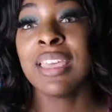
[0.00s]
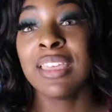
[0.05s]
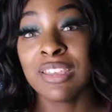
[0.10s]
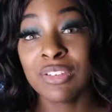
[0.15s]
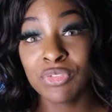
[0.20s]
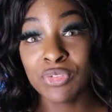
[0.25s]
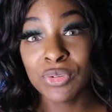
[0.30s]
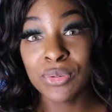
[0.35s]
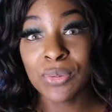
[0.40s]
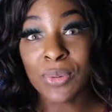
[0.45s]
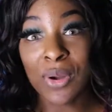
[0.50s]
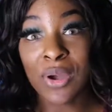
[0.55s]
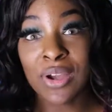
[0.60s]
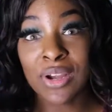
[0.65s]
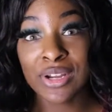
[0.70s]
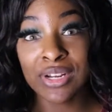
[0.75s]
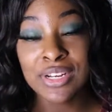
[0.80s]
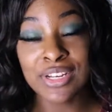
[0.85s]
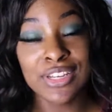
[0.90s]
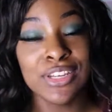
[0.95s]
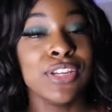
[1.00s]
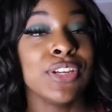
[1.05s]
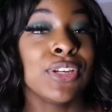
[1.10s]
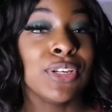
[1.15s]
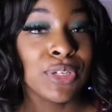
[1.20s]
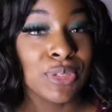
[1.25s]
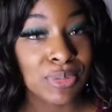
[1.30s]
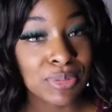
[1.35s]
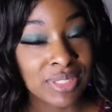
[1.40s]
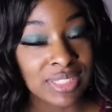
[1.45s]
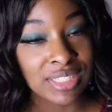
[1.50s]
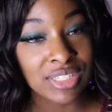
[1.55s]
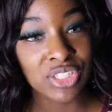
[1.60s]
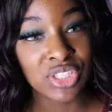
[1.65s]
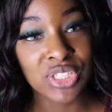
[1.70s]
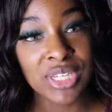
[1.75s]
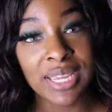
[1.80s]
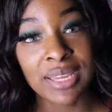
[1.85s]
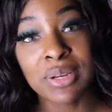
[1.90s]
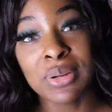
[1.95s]
If you are new to the
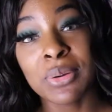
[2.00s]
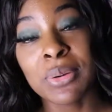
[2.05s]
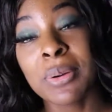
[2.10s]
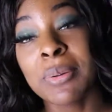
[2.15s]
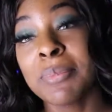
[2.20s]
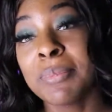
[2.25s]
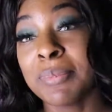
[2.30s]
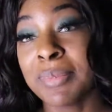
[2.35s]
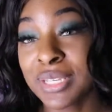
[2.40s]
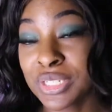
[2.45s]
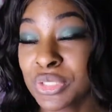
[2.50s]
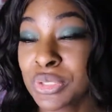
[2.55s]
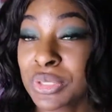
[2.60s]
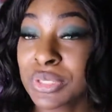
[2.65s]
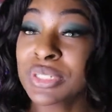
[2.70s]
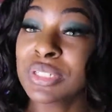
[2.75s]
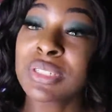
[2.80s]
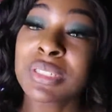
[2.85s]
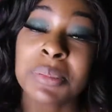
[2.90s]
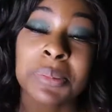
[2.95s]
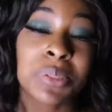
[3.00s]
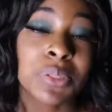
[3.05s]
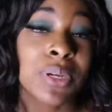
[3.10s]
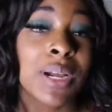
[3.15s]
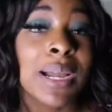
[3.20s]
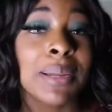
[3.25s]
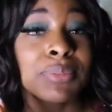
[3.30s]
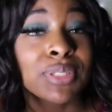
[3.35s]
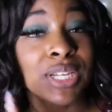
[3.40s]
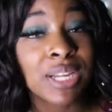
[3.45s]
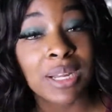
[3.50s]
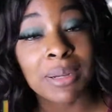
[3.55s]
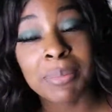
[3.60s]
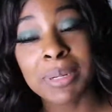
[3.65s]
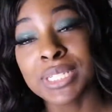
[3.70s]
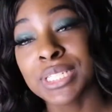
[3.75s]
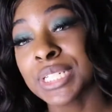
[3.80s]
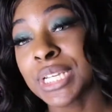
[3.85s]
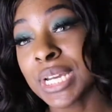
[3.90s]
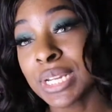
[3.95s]
channel, make sure you subscribe, check out
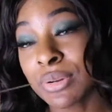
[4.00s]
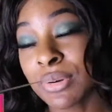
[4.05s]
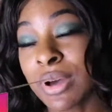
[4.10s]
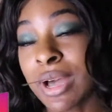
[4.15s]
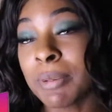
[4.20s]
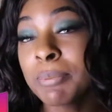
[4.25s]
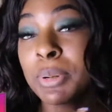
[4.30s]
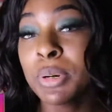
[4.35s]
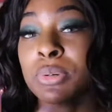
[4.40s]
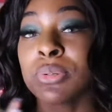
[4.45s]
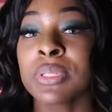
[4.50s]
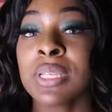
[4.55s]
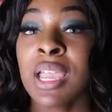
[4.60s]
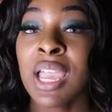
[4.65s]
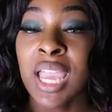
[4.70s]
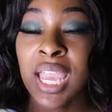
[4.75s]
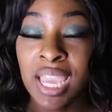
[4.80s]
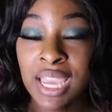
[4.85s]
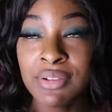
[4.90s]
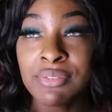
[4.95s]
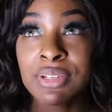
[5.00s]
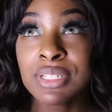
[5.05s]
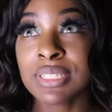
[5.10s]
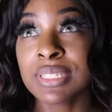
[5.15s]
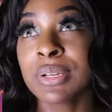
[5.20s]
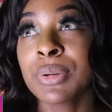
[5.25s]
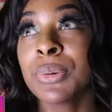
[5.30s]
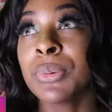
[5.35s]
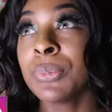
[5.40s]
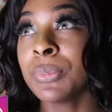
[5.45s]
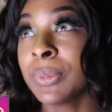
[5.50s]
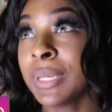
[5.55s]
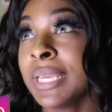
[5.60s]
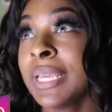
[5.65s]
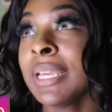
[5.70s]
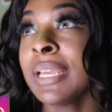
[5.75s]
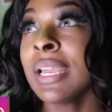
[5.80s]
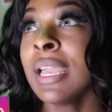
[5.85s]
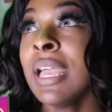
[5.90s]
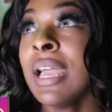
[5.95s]
my channel. I post every single
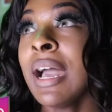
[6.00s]
week.